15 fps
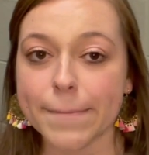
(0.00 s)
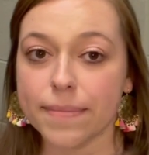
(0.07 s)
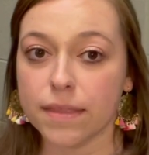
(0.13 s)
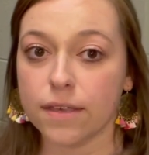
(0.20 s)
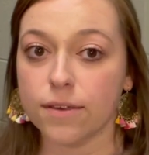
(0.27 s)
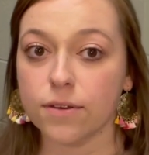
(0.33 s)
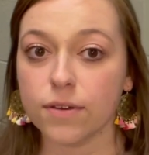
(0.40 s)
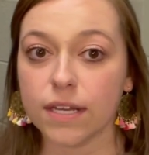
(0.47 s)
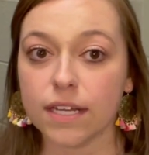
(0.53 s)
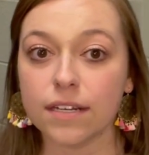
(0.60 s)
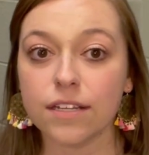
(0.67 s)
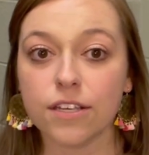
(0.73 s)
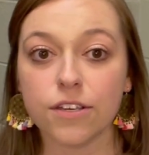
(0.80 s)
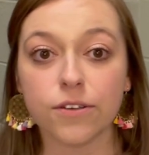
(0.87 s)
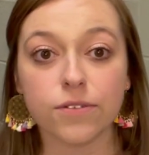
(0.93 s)
you
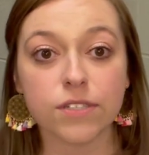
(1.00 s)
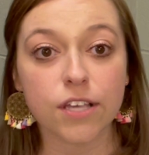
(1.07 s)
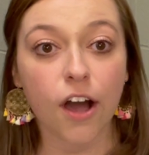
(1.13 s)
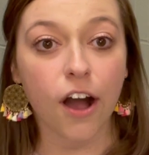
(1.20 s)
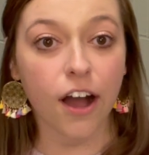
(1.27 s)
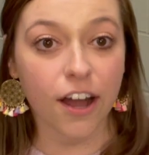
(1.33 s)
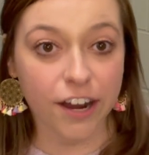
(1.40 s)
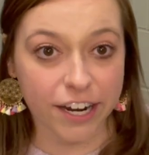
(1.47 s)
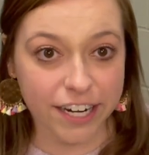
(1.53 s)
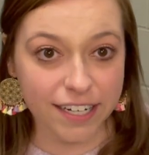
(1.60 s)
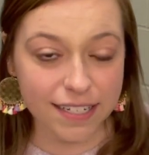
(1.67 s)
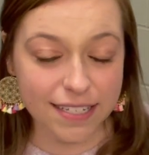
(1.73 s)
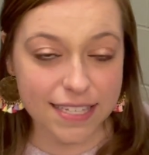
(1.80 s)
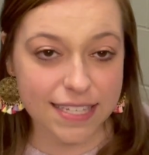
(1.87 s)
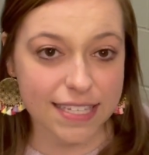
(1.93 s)
can use
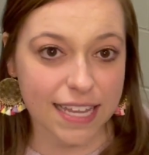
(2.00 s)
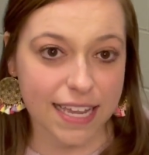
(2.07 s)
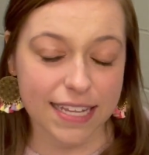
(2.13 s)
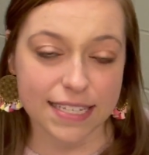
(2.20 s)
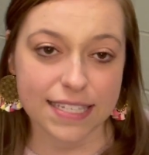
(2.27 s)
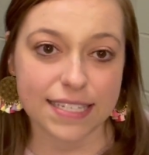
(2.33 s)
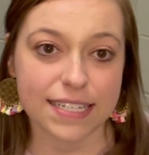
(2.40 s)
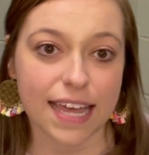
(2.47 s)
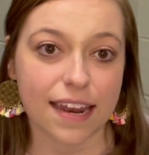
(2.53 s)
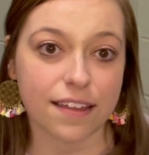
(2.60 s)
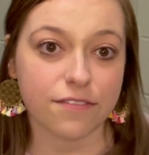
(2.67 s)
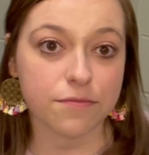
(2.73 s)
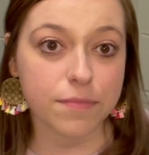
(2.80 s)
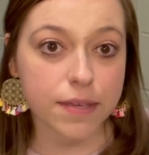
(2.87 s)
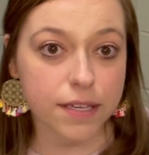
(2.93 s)
hearts instead
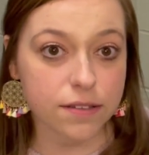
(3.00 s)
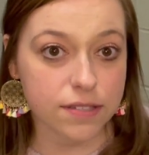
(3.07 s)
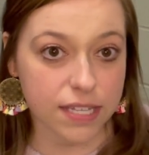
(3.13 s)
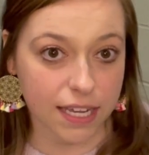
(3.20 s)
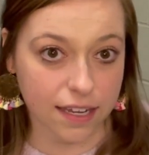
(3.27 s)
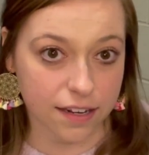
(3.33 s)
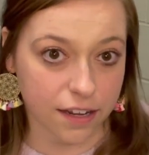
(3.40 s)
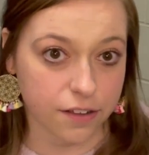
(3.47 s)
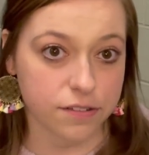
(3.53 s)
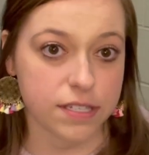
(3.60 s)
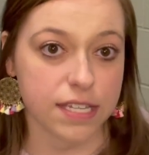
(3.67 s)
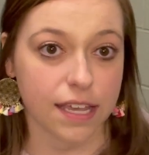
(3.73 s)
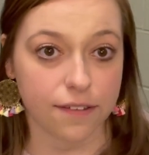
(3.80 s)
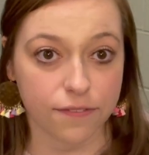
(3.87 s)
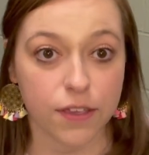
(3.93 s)
of music
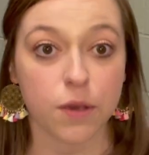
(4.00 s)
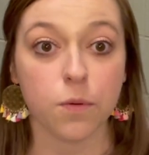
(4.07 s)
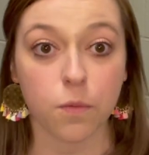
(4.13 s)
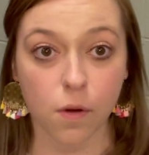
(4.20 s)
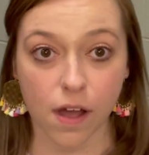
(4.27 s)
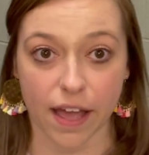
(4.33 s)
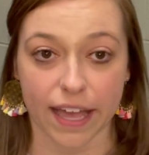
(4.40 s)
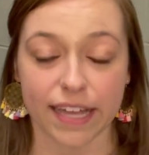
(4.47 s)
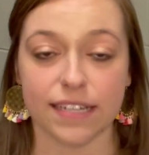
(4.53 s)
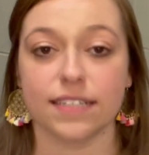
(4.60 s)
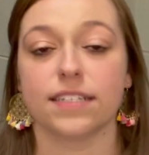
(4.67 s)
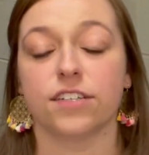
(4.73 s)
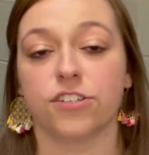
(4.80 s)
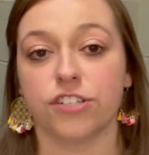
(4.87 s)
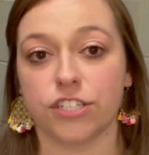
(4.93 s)
notes if you
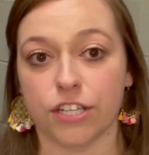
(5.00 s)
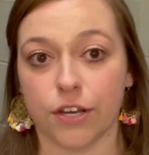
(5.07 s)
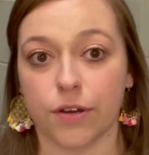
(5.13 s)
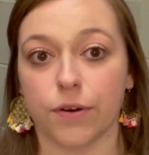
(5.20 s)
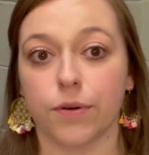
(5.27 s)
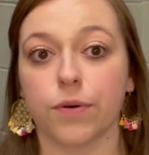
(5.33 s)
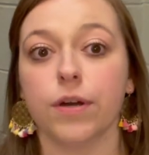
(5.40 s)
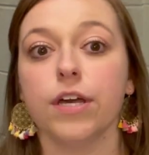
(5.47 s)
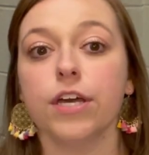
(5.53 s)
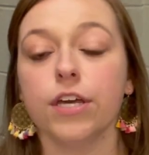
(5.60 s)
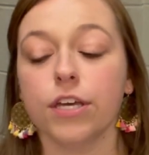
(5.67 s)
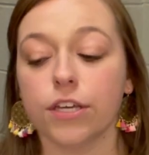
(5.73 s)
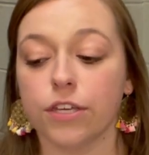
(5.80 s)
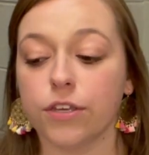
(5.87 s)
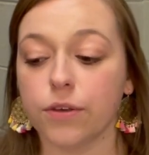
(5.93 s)
want to show
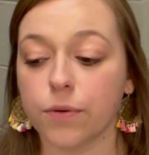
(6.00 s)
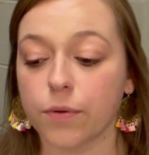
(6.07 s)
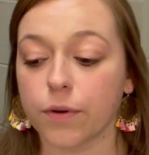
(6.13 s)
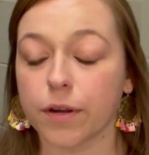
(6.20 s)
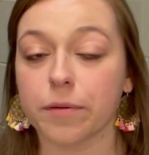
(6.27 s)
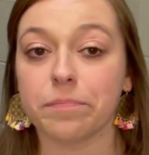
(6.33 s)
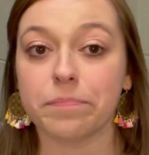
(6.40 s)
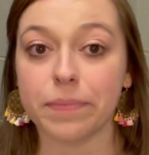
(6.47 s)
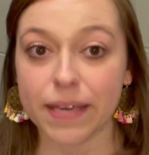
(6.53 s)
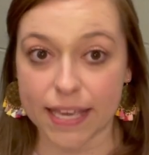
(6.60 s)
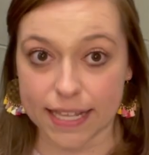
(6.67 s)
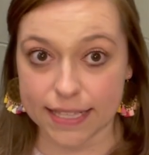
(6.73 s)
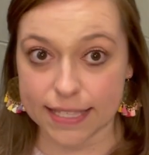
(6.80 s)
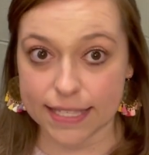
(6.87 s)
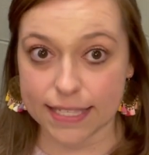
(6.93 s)
your
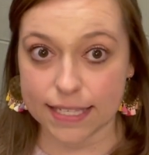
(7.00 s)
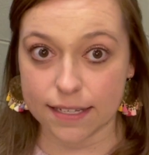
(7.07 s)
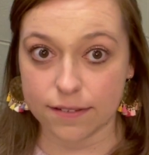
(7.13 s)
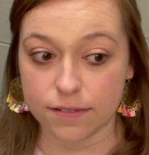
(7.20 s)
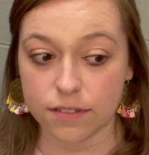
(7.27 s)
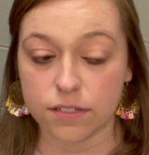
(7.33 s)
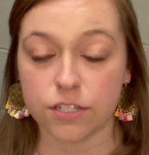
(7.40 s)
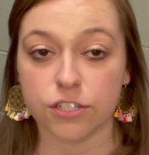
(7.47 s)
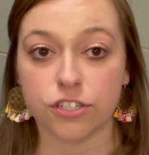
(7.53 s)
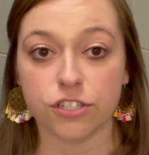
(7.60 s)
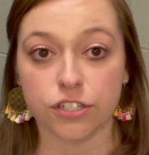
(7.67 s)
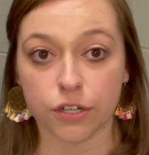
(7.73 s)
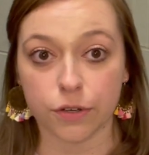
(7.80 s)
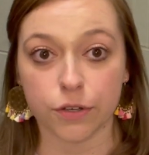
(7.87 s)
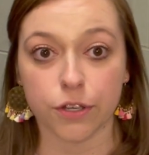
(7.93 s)
beats, to
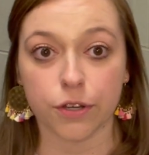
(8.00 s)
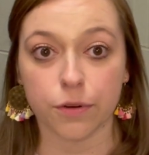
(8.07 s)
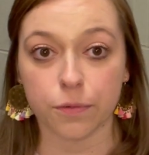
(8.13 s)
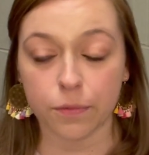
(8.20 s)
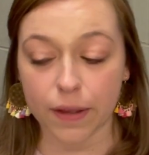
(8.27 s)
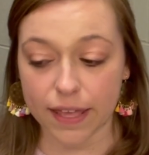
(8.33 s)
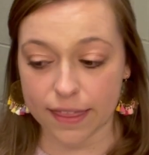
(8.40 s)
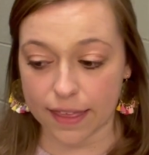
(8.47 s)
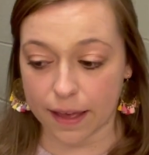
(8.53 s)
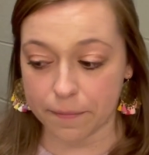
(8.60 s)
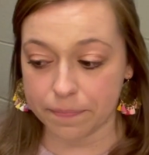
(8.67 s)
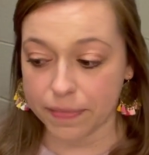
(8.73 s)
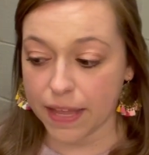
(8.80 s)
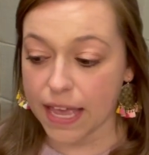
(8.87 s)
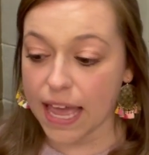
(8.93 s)
show your
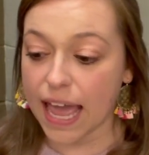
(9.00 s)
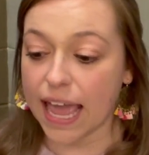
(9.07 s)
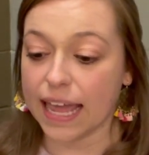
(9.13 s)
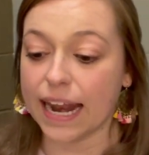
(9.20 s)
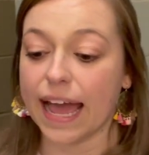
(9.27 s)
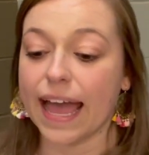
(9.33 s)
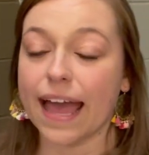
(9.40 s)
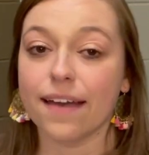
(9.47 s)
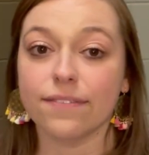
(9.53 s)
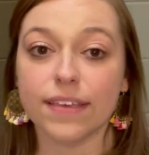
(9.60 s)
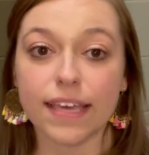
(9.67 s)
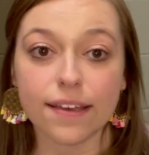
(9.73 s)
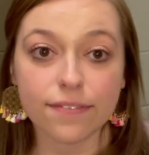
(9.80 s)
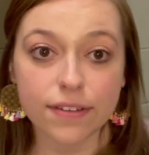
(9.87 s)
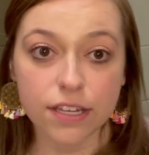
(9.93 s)
rhythm. And I have
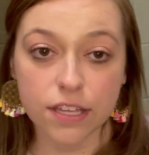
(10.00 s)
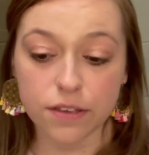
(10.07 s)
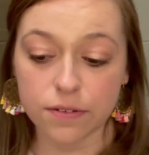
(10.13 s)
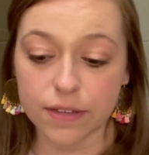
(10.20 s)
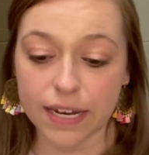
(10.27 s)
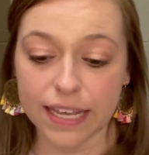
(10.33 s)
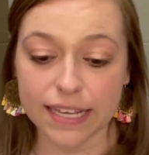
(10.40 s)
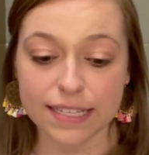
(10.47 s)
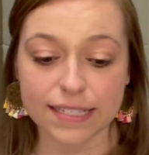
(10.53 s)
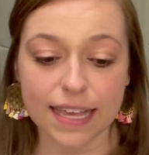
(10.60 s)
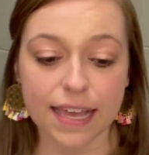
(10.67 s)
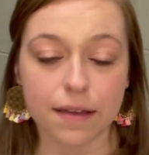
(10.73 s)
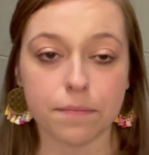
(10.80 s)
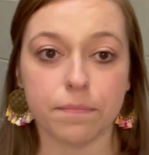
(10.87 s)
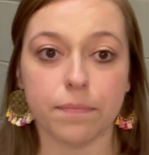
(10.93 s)
given you an
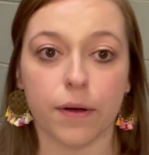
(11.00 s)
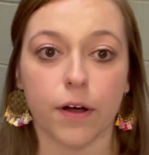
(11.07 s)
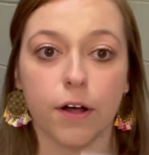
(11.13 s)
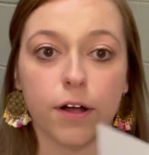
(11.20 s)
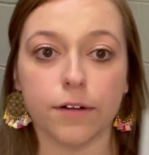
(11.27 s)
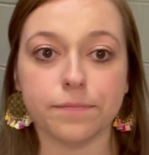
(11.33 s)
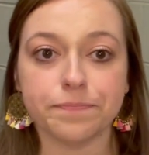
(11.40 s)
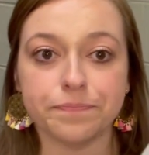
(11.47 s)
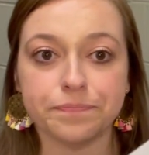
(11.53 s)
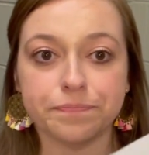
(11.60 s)
example